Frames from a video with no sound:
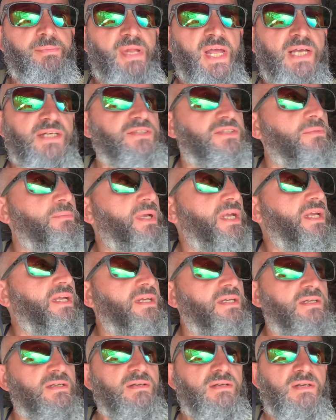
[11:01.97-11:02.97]
next to me,
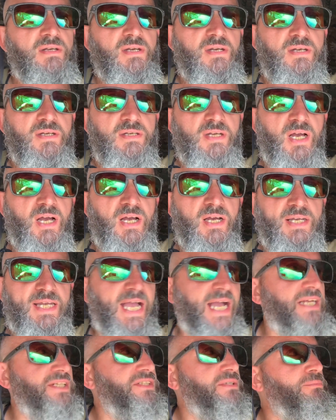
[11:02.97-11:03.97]

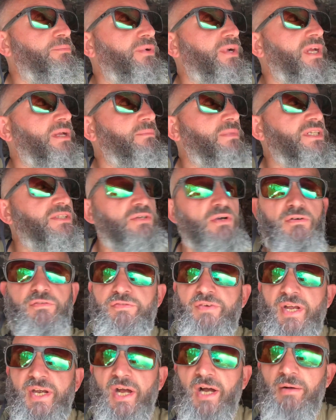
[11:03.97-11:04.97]
catching bream. He's got
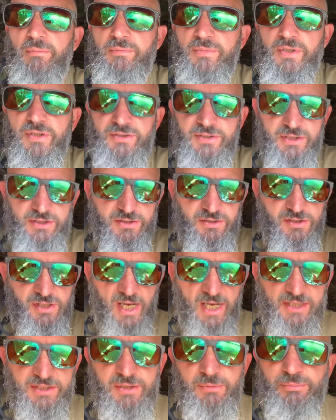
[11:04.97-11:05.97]
fed up because he's just
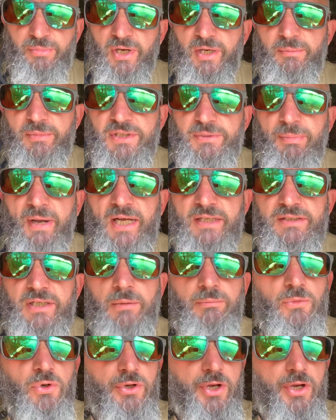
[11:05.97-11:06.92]
catching bream. He's packed up and gone